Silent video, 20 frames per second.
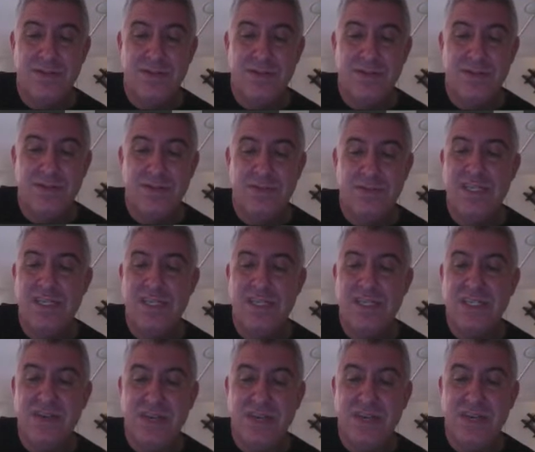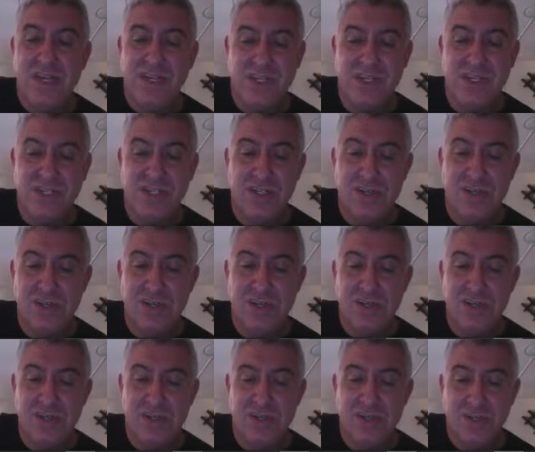When does it finish?
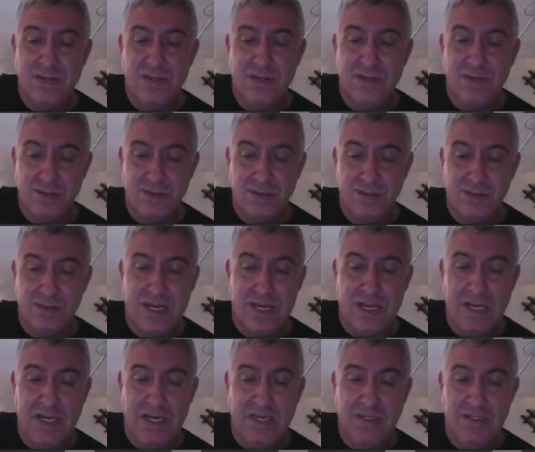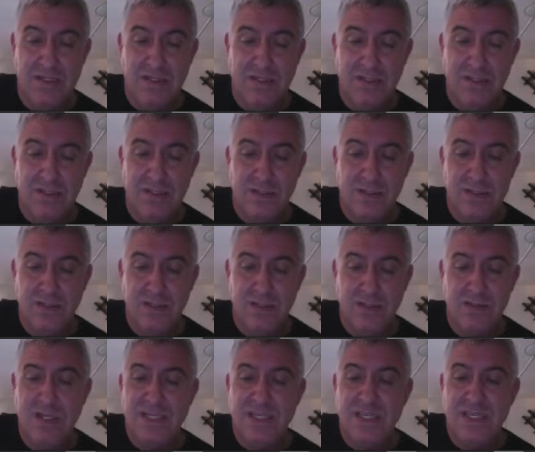Okay.
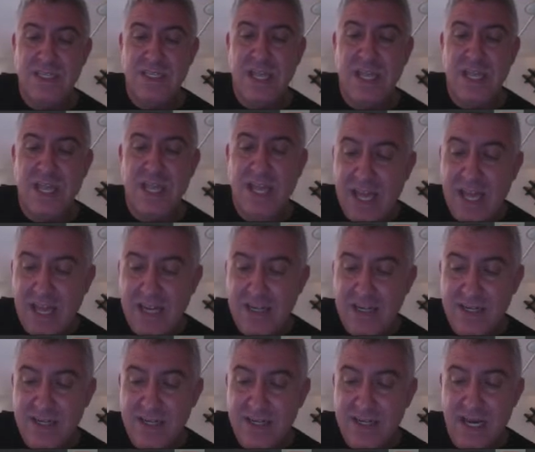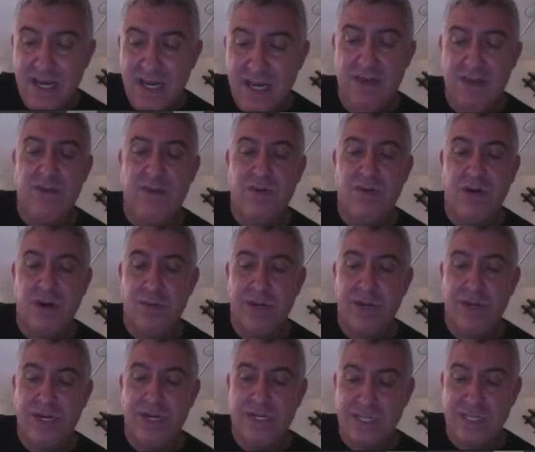When does it land? How far
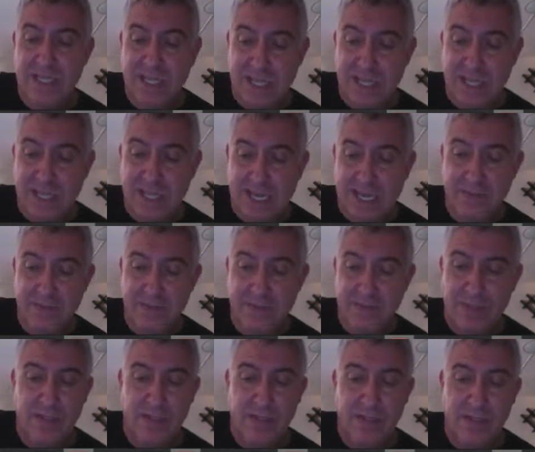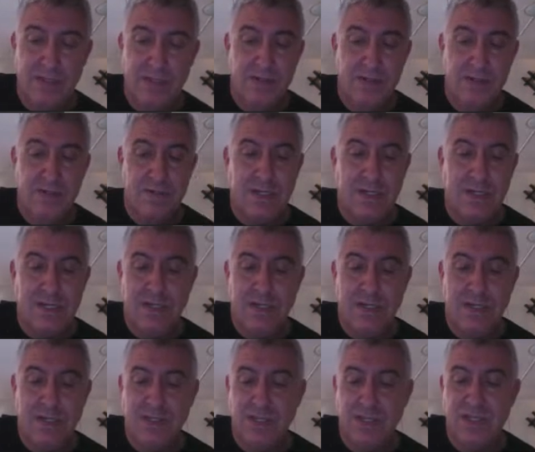away does it land? Okay,
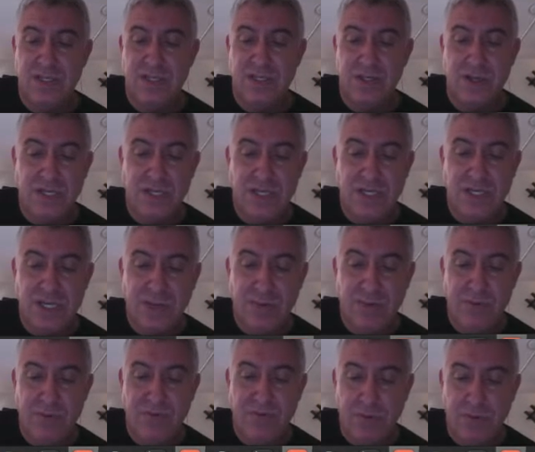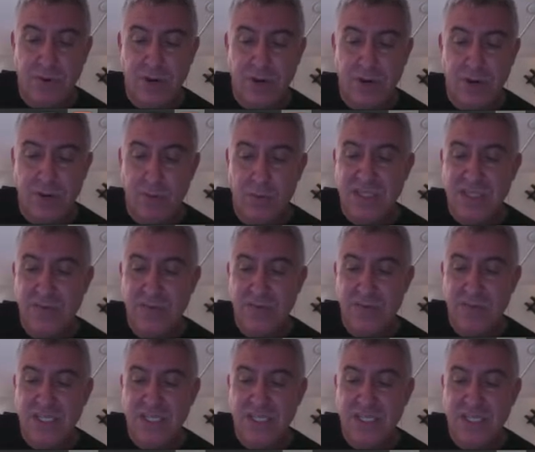so that's still a question number 4. And what is the
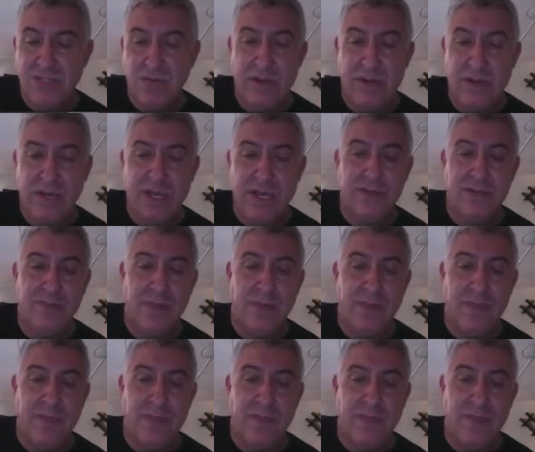maximum height?